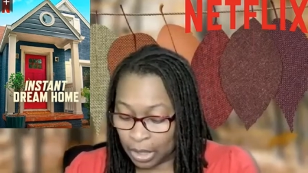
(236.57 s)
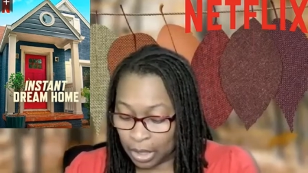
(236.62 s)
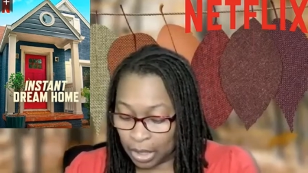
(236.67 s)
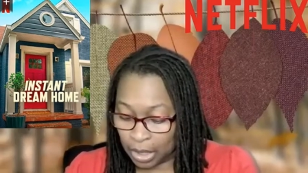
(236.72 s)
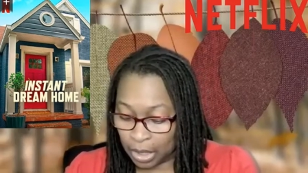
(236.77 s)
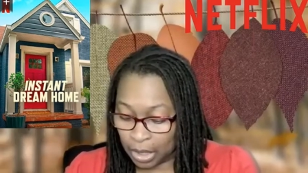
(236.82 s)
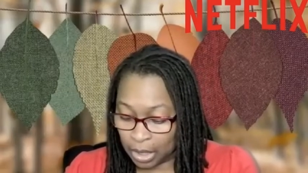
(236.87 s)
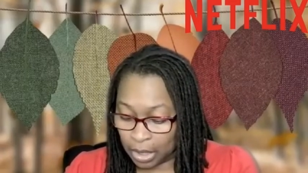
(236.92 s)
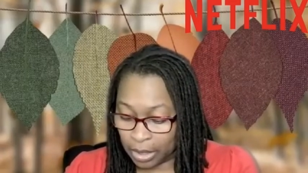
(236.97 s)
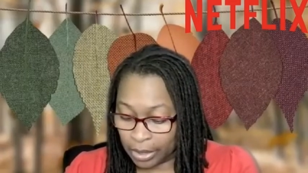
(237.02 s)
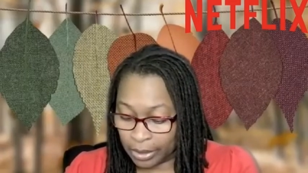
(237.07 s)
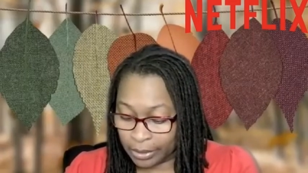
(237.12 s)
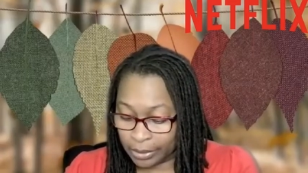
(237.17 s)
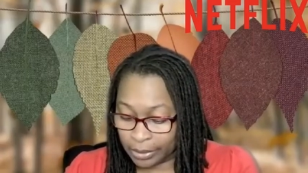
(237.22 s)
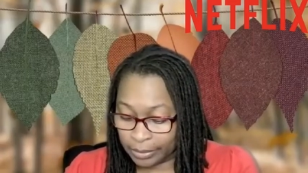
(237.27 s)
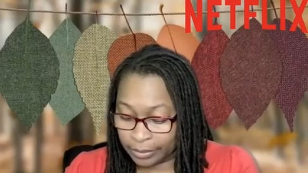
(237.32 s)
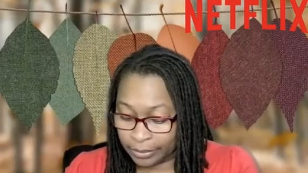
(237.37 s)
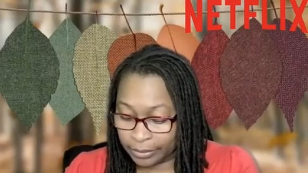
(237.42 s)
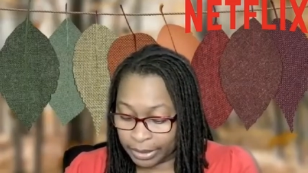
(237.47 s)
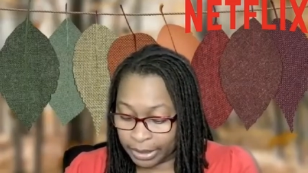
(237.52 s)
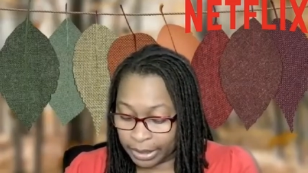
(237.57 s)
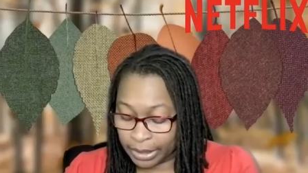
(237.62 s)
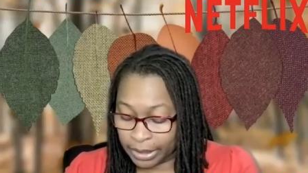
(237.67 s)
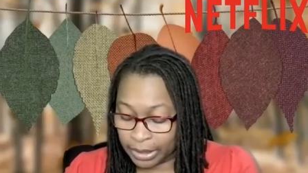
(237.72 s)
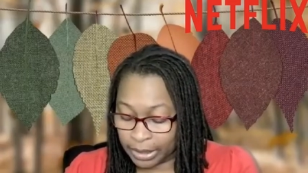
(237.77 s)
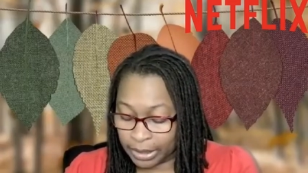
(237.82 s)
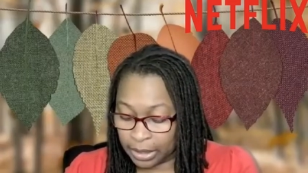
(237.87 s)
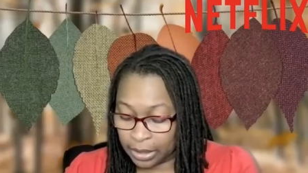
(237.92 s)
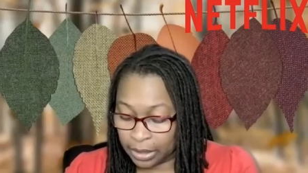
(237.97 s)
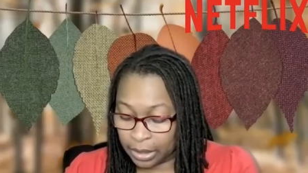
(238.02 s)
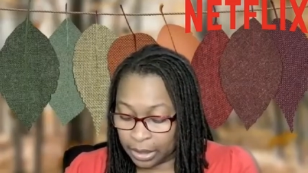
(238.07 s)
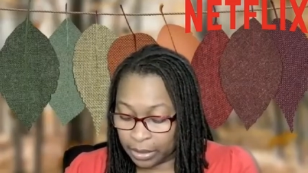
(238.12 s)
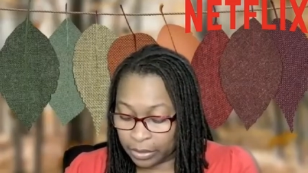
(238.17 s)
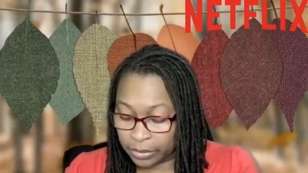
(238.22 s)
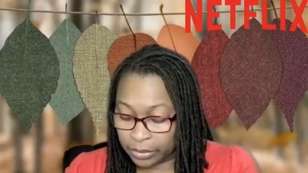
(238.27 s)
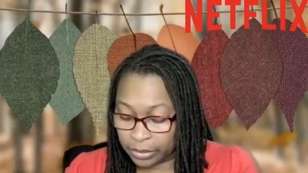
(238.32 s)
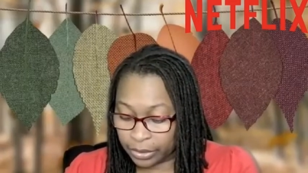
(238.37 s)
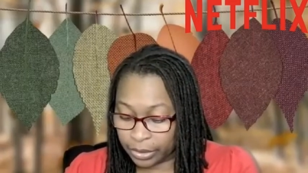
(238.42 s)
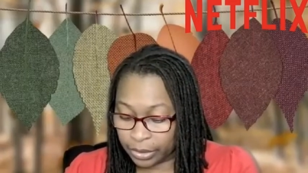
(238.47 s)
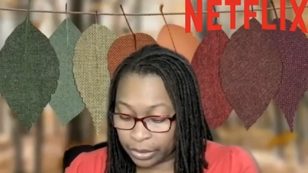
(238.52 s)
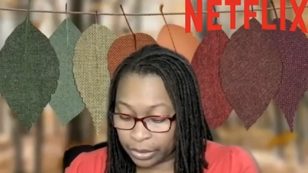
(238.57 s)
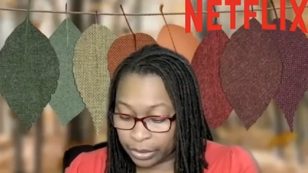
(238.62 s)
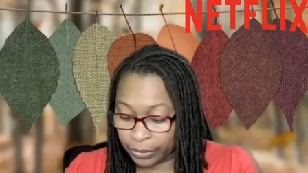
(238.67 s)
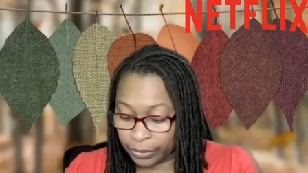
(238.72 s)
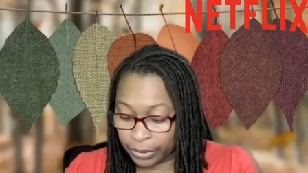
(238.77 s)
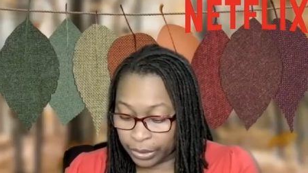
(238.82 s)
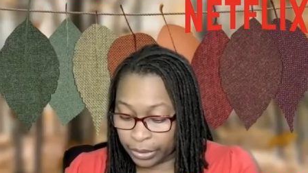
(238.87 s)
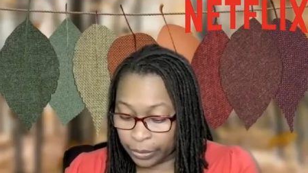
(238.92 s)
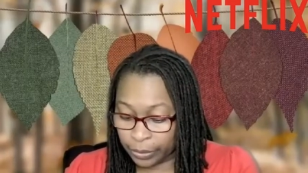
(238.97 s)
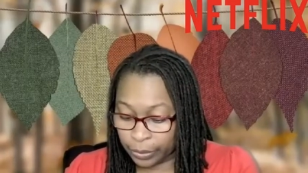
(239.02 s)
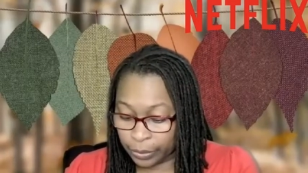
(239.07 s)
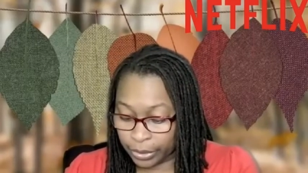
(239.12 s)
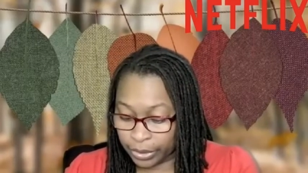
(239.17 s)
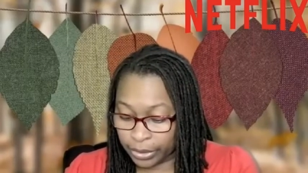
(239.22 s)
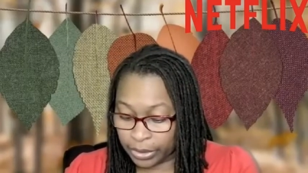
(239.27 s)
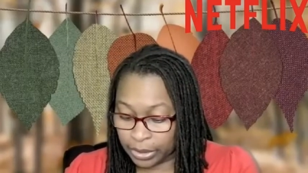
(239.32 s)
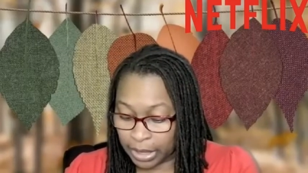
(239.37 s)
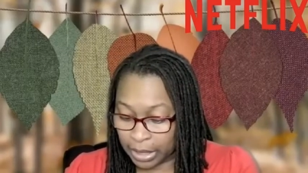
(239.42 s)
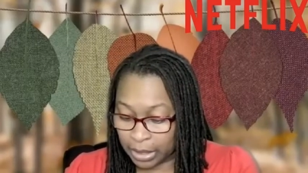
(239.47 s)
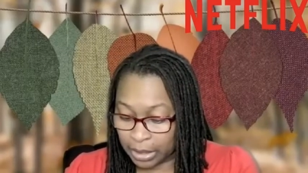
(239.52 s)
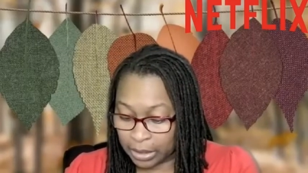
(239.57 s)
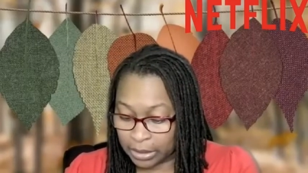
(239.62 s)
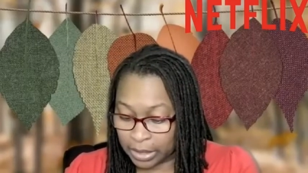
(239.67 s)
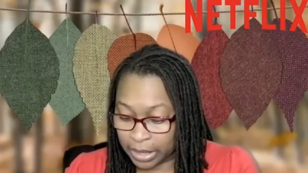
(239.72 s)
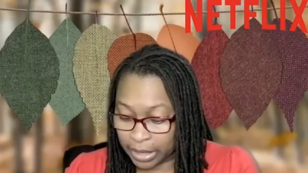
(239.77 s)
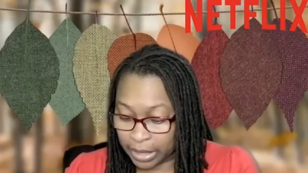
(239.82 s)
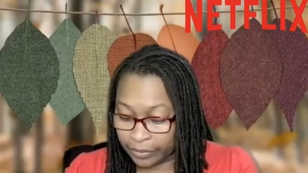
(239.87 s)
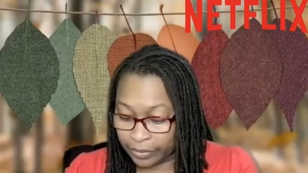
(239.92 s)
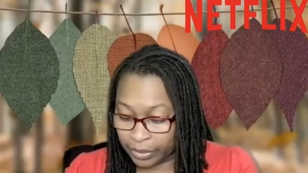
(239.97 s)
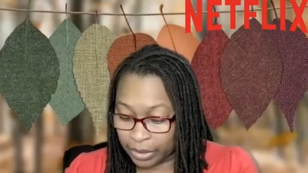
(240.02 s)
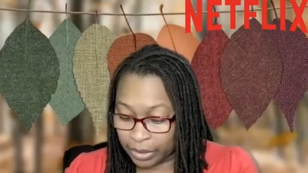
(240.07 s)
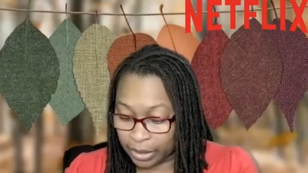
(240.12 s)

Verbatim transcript: Um, anything else on here really worth kind of diving